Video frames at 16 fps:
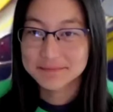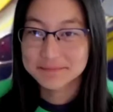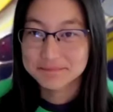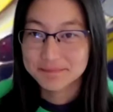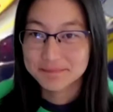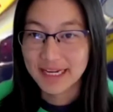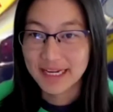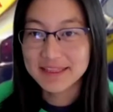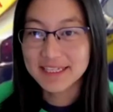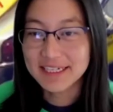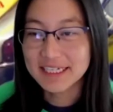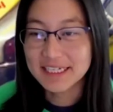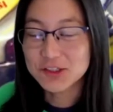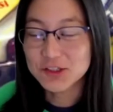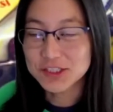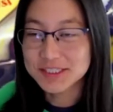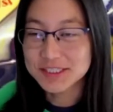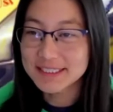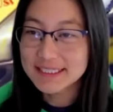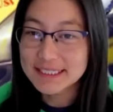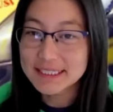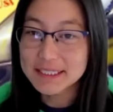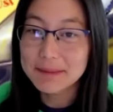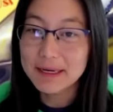And the interesting
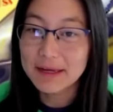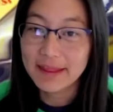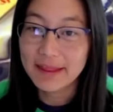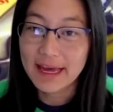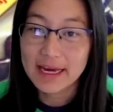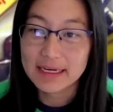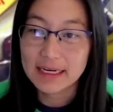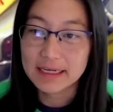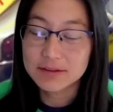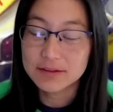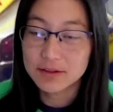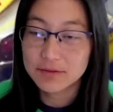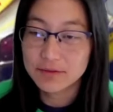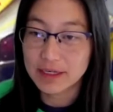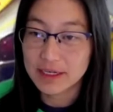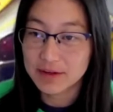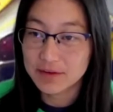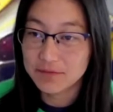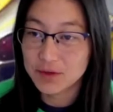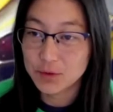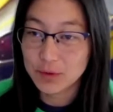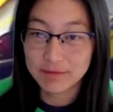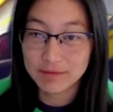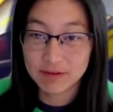thing about that, I don't know if any of
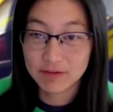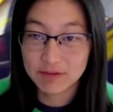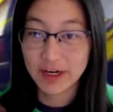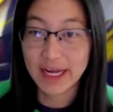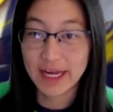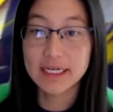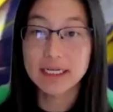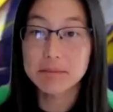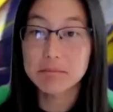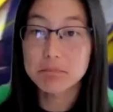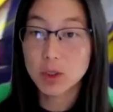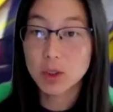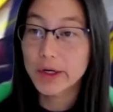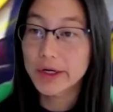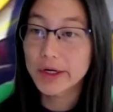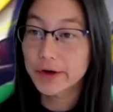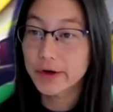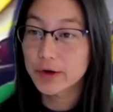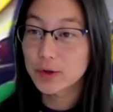you have ever had an employer